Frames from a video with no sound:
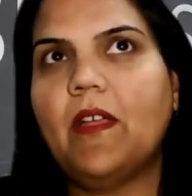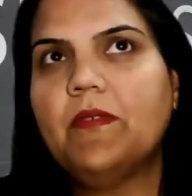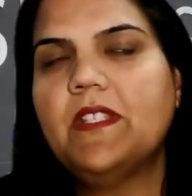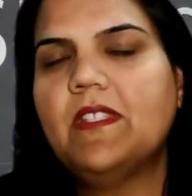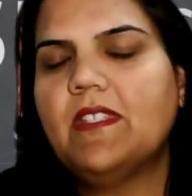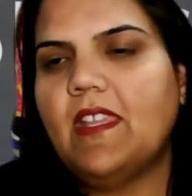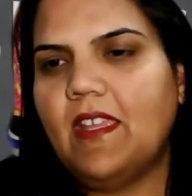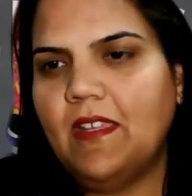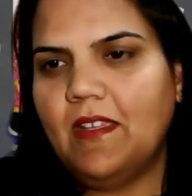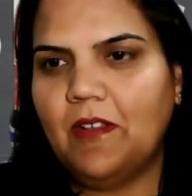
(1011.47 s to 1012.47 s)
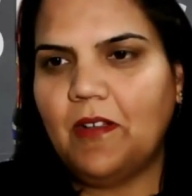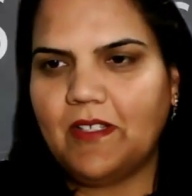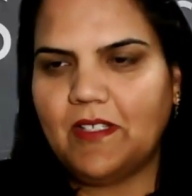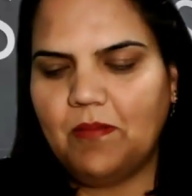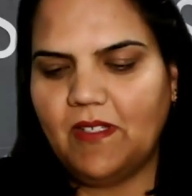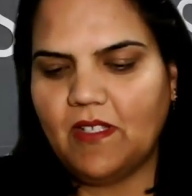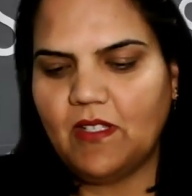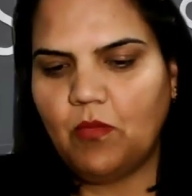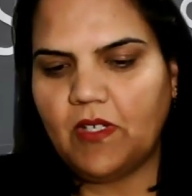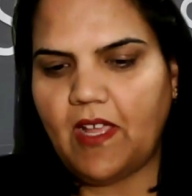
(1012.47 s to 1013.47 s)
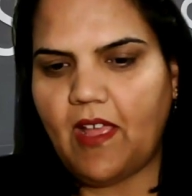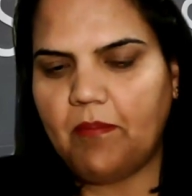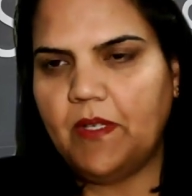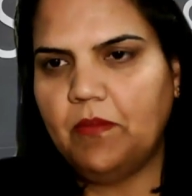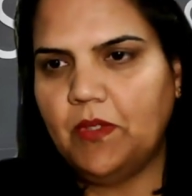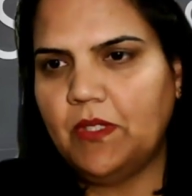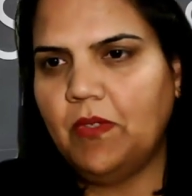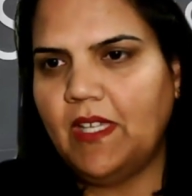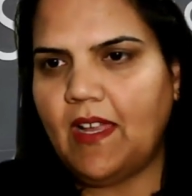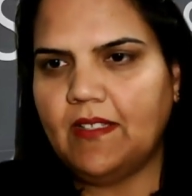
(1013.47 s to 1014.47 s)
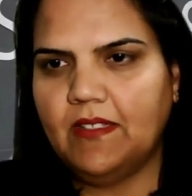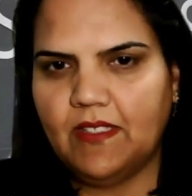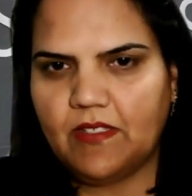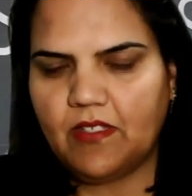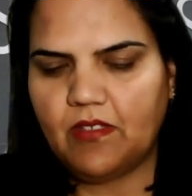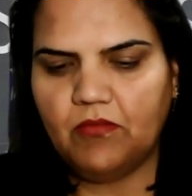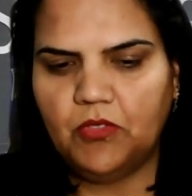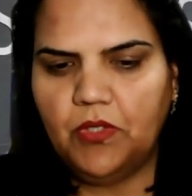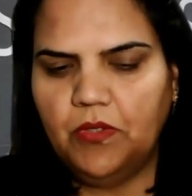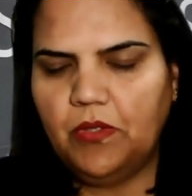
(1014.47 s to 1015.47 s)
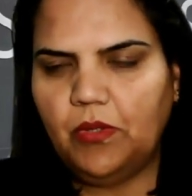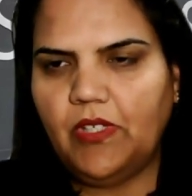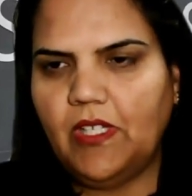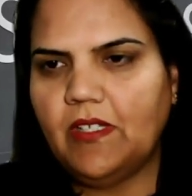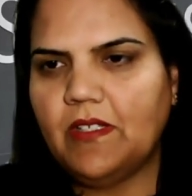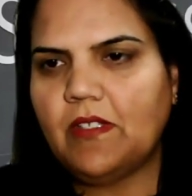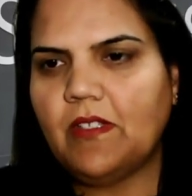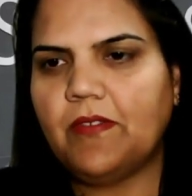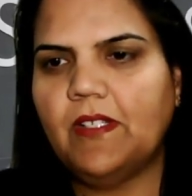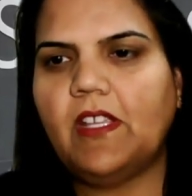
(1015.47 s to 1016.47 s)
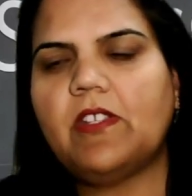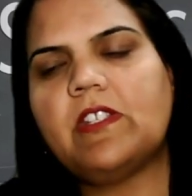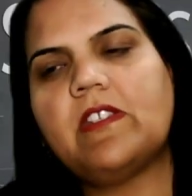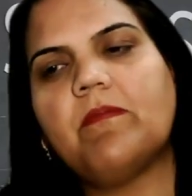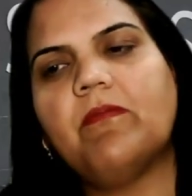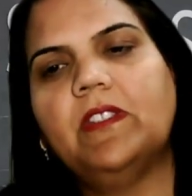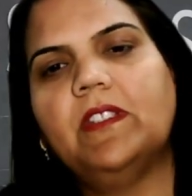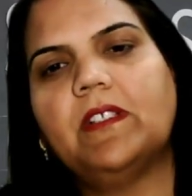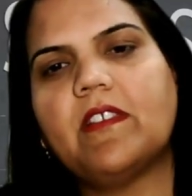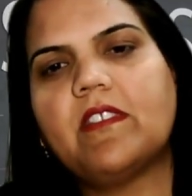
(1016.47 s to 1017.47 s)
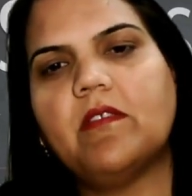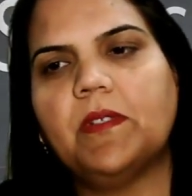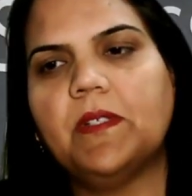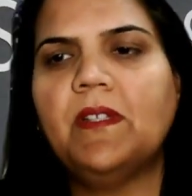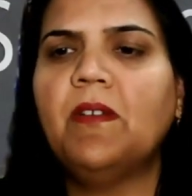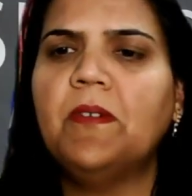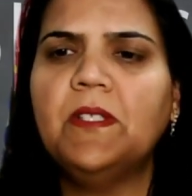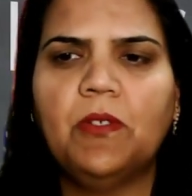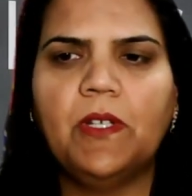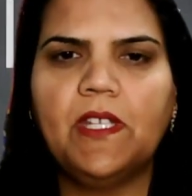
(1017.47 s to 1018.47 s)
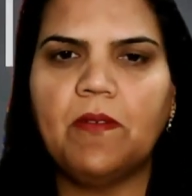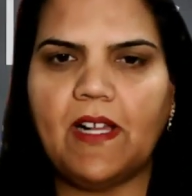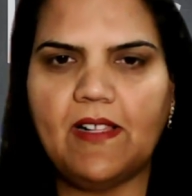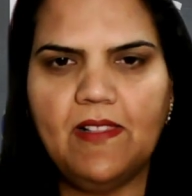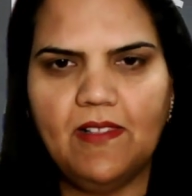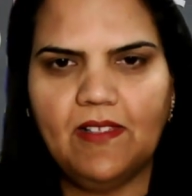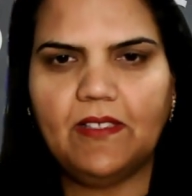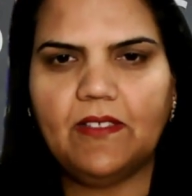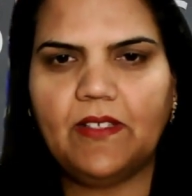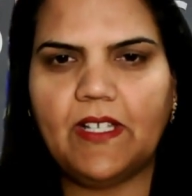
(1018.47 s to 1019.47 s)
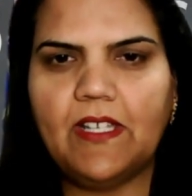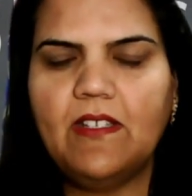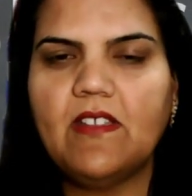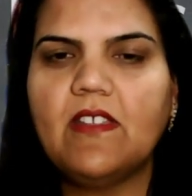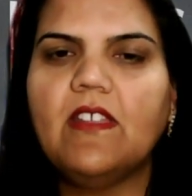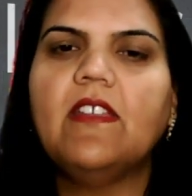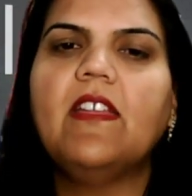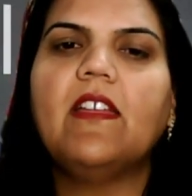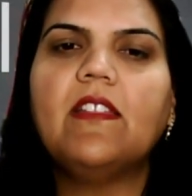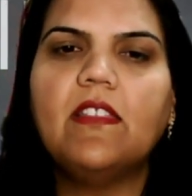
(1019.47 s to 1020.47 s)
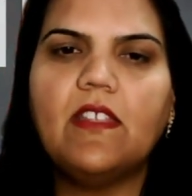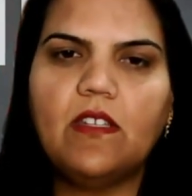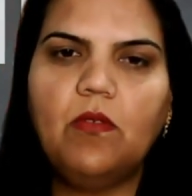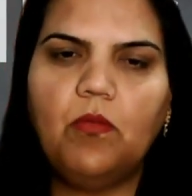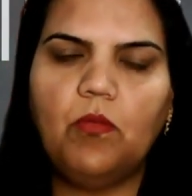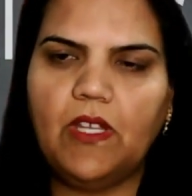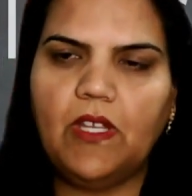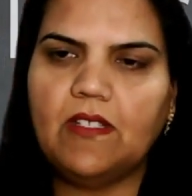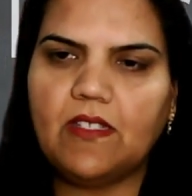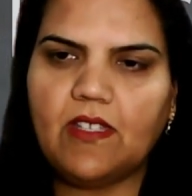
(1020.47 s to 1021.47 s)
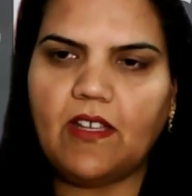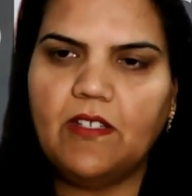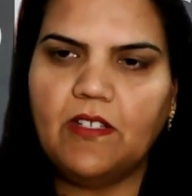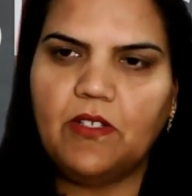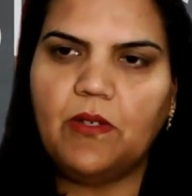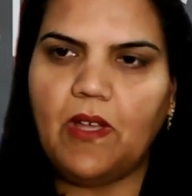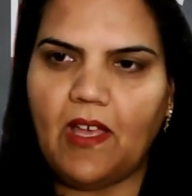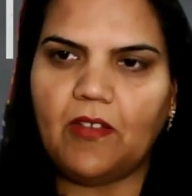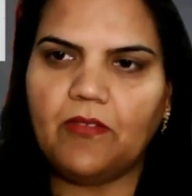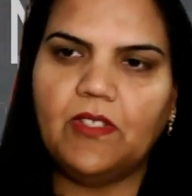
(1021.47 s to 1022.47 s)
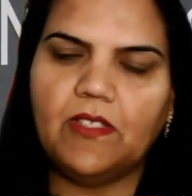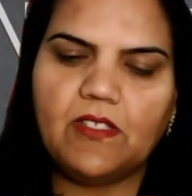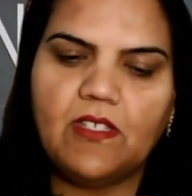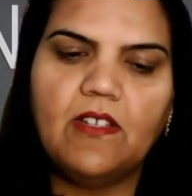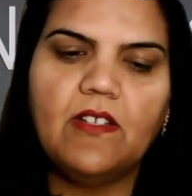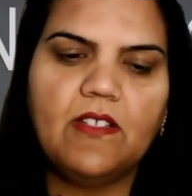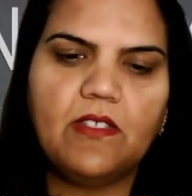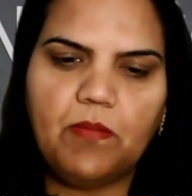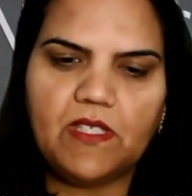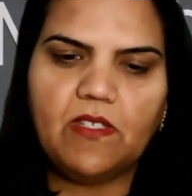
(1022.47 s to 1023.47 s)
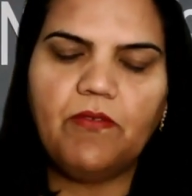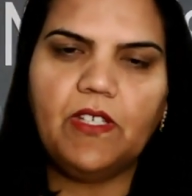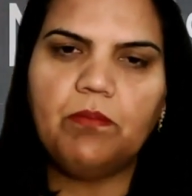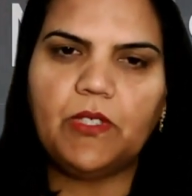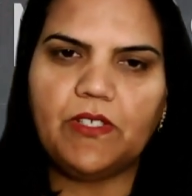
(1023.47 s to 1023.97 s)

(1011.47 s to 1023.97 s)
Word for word: I would say in our experience, what happened was we had this two to three years of relationship with the customer. It was going well, right? Yeah. And then we decided to have this specific